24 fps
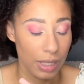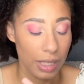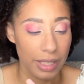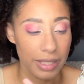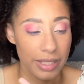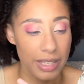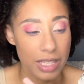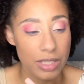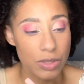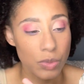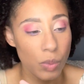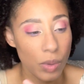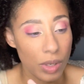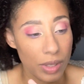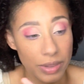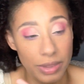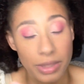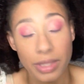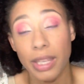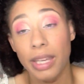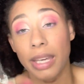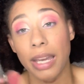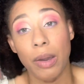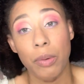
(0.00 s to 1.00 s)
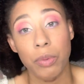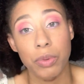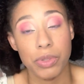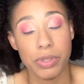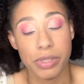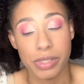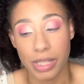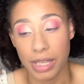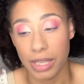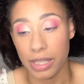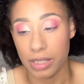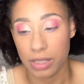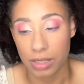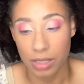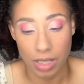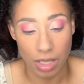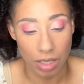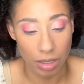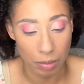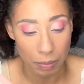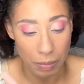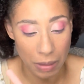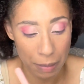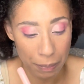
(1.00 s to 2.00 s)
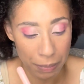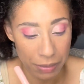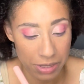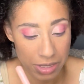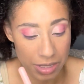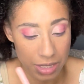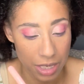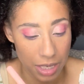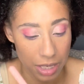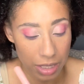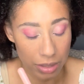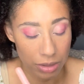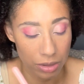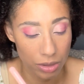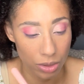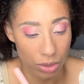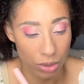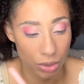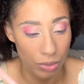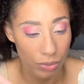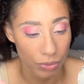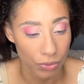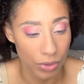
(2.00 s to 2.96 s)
That's one thing I will say. Colourpop is not known